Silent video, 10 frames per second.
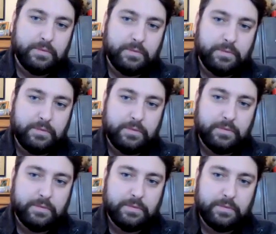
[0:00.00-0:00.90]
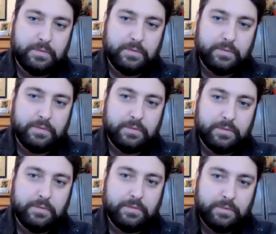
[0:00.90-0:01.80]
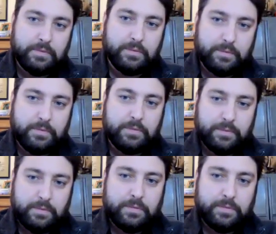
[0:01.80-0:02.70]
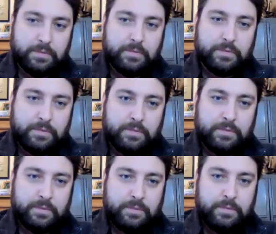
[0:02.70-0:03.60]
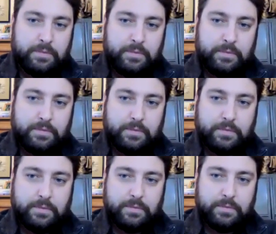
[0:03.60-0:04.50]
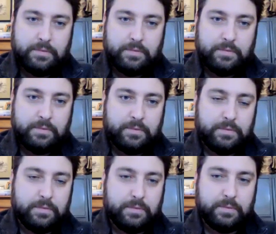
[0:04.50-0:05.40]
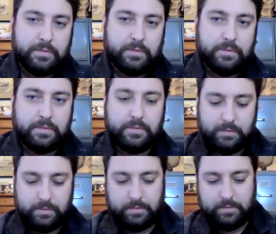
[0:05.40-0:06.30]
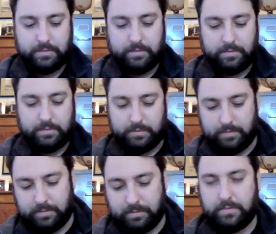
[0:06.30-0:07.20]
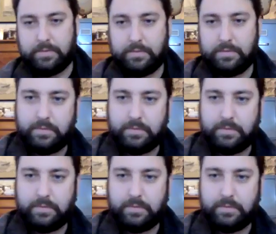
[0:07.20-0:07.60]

(not speaking)